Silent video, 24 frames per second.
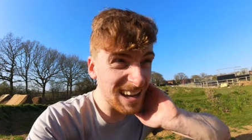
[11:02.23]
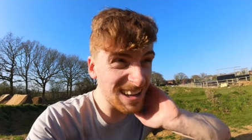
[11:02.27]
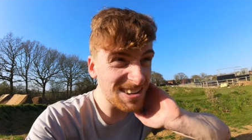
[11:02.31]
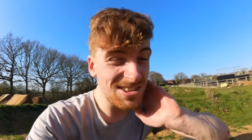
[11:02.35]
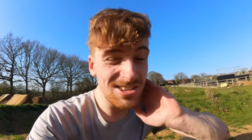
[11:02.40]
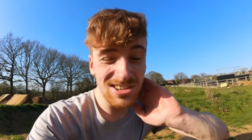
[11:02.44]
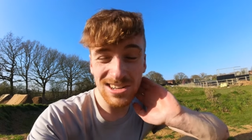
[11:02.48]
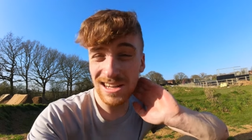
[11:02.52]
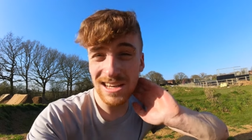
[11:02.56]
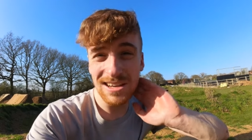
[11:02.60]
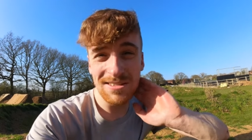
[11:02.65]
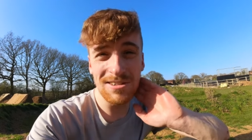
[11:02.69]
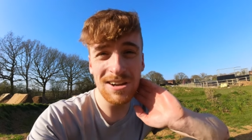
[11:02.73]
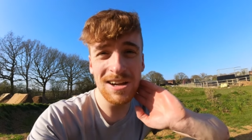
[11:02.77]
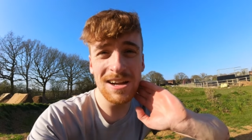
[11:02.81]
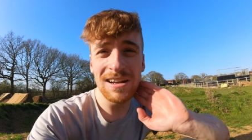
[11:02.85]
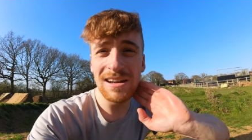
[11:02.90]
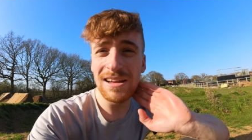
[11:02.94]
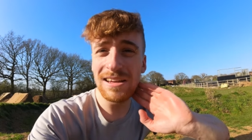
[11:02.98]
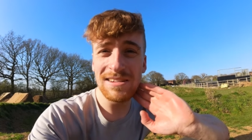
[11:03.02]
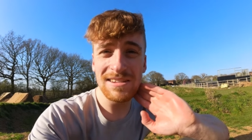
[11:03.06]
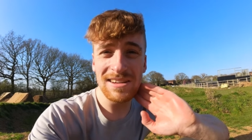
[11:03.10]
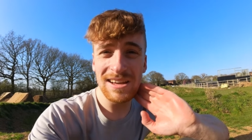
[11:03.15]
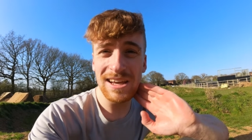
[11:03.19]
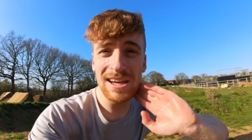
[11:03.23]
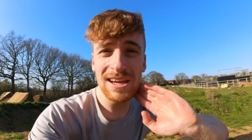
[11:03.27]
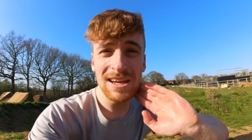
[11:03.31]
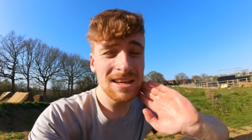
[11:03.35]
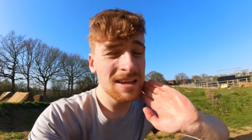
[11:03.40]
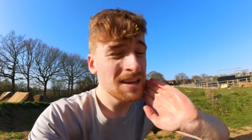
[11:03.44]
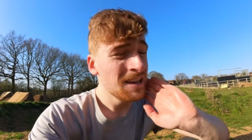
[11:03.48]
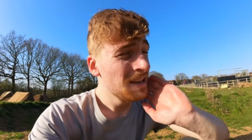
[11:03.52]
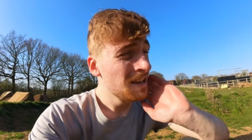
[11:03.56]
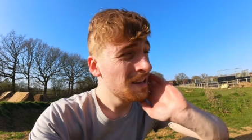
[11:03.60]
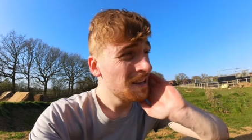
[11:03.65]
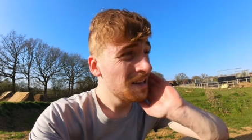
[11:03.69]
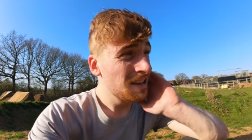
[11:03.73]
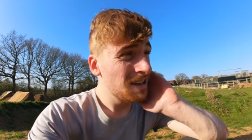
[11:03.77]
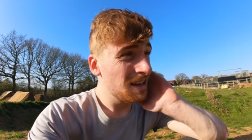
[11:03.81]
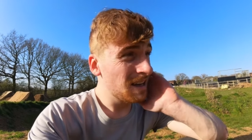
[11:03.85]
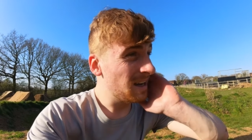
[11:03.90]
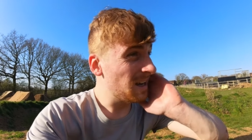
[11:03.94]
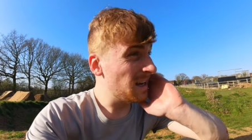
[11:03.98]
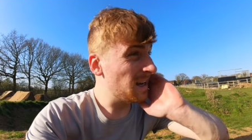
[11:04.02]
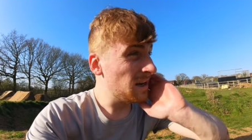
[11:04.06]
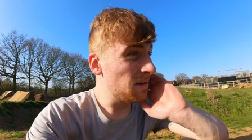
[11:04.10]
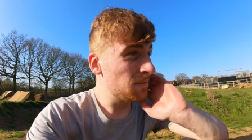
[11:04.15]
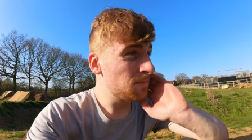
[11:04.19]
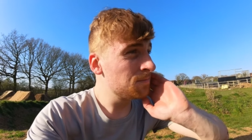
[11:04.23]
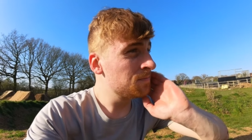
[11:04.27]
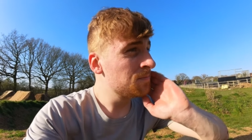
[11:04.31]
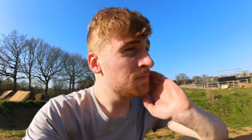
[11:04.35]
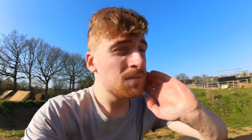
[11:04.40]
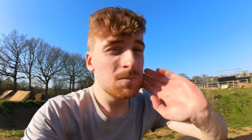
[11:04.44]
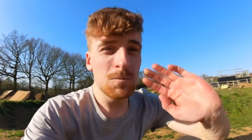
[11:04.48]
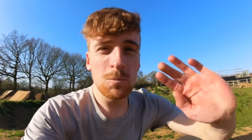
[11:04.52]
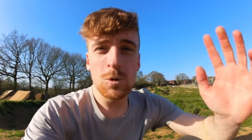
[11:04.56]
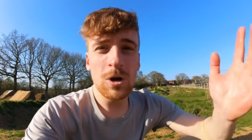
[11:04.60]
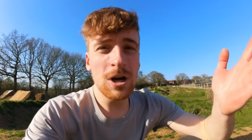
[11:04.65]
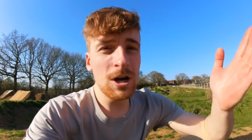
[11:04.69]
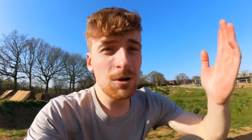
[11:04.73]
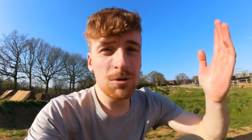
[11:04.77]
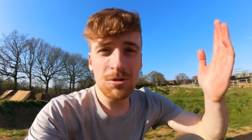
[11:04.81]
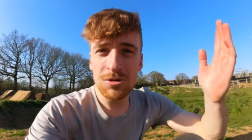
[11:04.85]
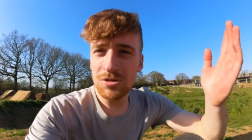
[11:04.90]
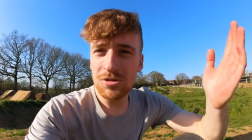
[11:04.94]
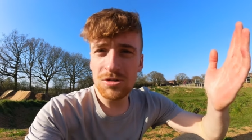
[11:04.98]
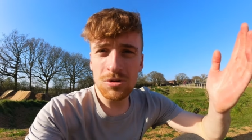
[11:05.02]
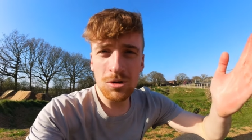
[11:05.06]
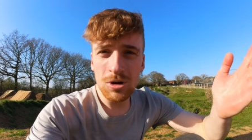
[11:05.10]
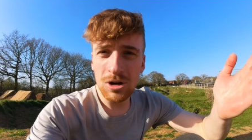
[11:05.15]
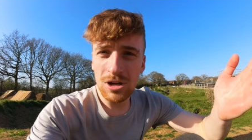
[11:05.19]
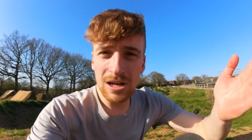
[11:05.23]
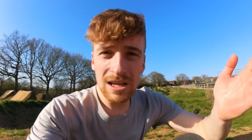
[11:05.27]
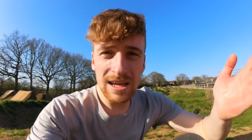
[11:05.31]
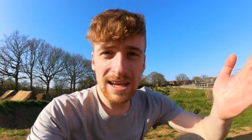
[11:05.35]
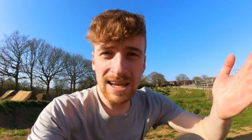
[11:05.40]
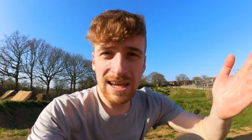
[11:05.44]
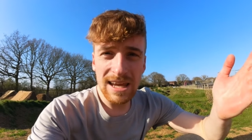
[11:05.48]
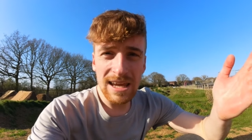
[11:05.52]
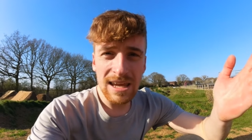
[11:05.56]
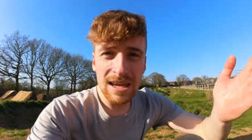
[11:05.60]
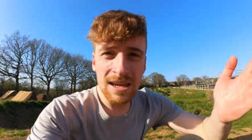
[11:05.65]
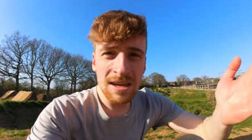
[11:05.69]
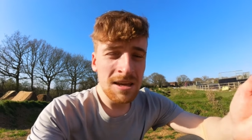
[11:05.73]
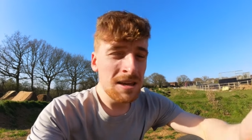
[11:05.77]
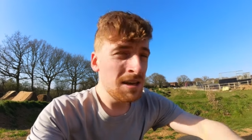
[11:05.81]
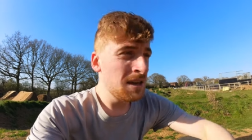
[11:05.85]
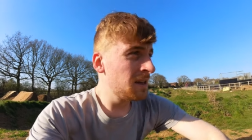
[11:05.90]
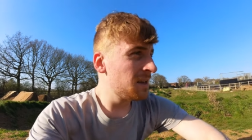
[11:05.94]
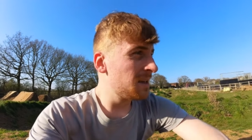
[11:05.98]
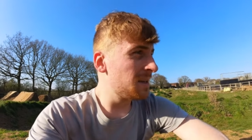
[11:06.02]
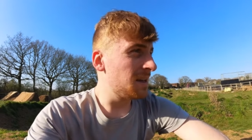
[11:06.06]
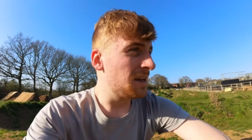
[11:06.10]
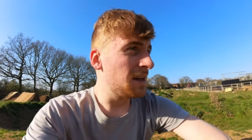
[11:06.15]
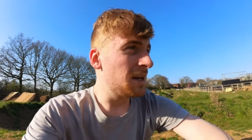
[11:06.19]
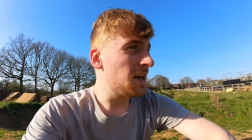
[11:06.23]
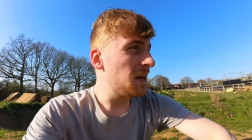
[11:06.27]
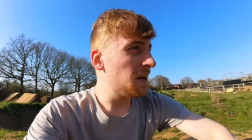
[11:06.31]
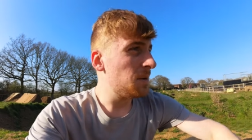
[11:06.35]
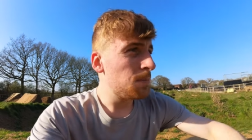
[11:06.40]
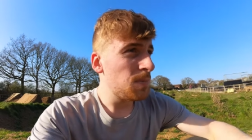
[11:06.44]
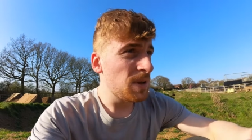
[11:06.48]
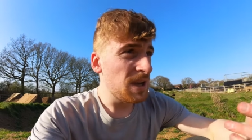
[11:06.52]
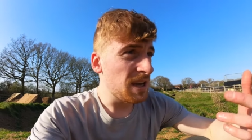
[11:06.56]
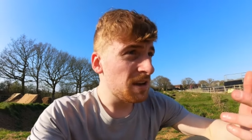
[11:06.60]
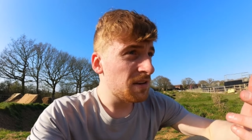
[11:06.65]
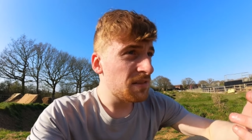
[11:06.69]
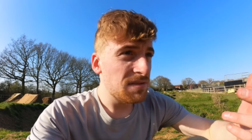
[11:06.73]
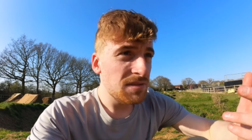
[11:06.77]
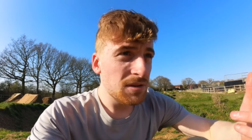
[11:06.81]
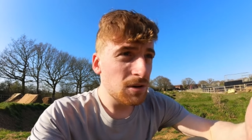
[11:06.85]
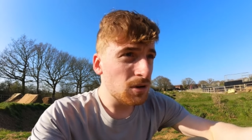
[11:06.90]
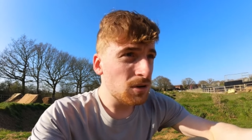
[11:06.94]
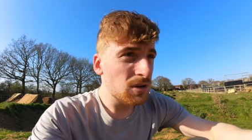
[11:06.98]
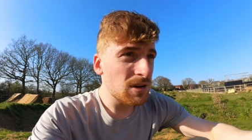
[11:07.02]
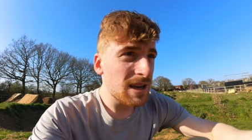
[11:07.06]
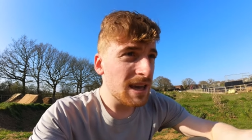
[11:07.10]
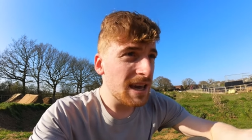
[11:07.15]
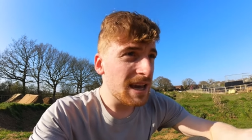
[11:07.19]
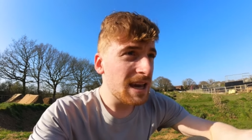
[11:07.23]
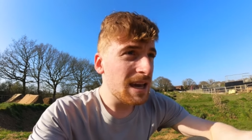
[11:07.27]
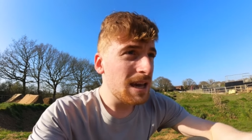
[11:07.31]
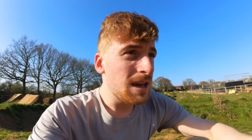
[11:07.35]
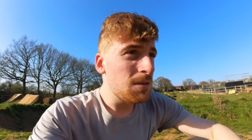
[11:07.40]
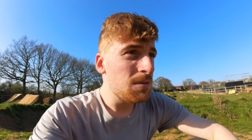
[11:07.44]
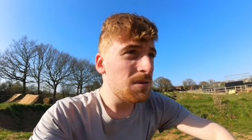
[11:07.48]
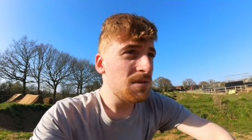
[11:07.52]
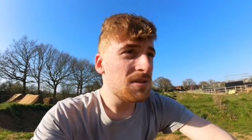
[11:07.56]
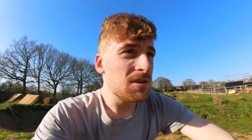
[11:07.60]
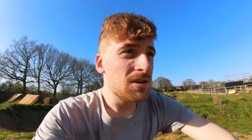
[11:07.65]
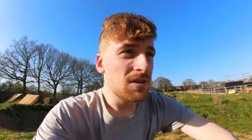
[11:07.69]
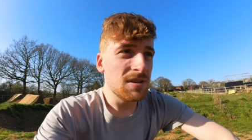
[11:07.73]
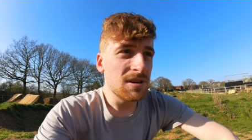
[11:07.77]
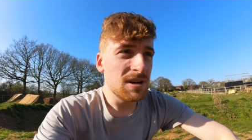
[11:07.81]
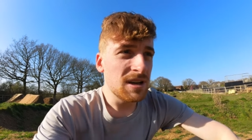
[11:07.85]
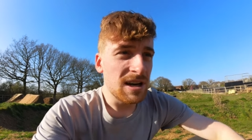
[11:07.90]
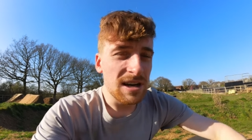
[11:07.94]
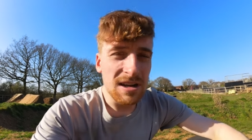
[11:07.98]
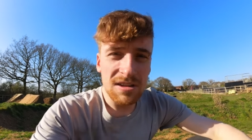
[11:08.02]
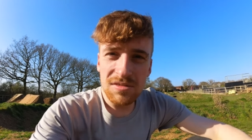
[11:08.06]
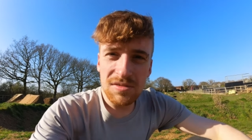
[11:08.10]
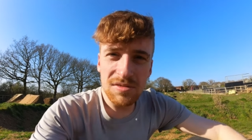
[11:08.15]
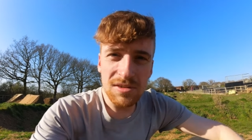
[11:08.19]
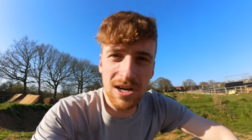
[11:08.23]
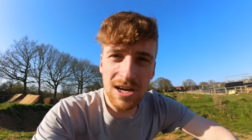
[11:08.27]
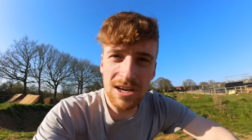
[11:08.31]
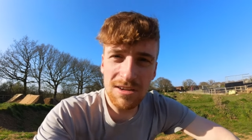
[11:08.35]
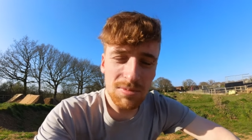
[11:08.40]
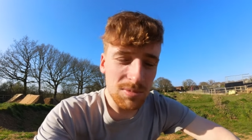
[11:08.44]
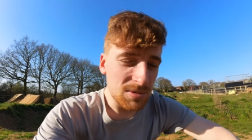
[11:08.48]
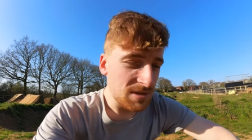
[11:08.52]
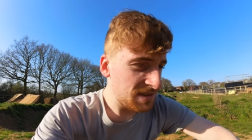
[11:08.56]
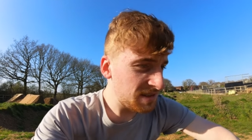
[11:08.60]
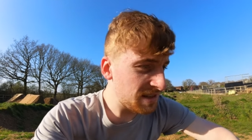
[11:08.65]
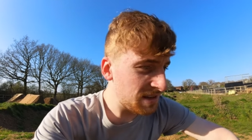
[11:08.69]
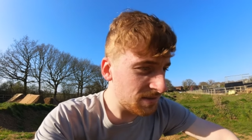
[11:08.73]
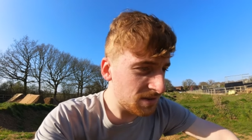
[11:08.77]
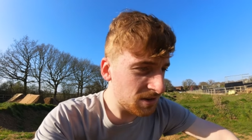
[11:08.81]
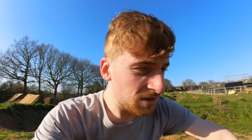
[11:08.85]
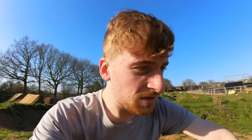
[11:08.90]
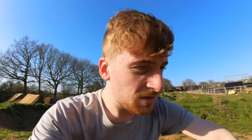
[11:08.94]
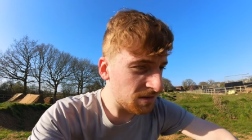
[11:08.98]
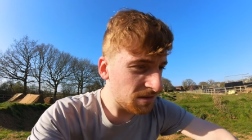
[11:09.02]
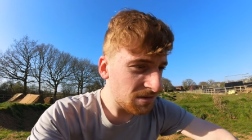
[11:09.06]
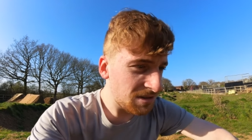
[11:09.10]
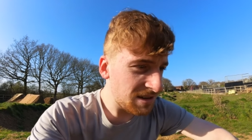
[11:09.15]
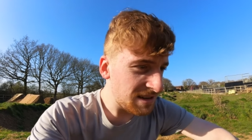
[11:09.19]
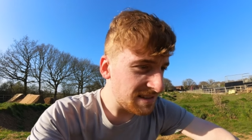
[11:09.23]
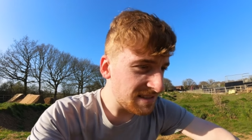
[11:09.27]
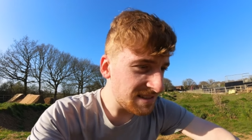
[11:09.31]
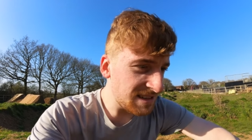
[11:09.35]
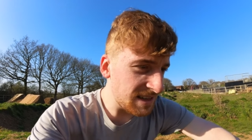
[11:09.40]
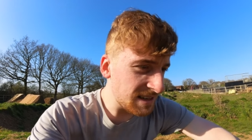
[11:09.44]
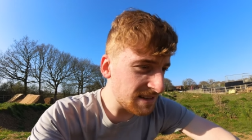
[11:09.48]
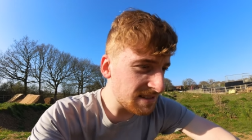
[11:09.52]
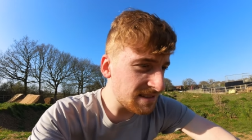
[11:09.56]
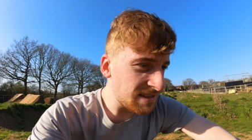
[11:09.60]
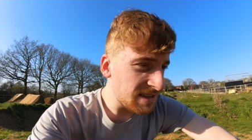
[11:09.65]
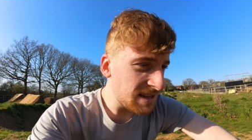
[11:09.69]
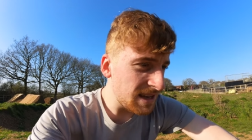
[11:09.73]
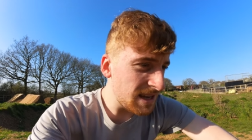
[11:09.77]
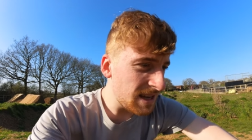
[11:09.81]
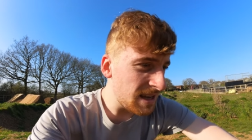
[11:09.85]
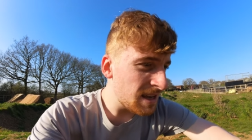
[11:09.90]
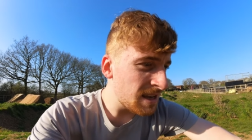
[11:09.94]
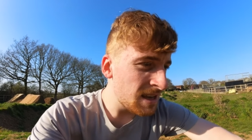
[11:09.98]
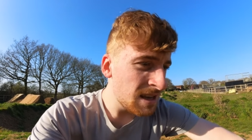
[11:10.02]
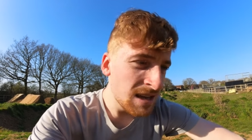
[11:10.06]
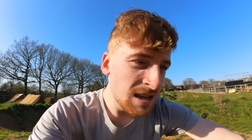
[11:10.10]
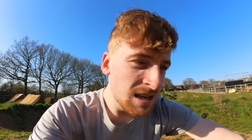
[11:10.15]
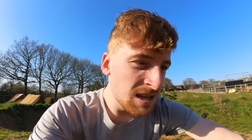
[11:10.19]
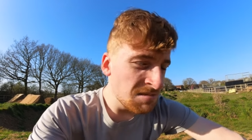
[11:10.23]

actually really sick. Um, well, good quality. Uh, big 4K. We've got the nice 5.7 on the 360.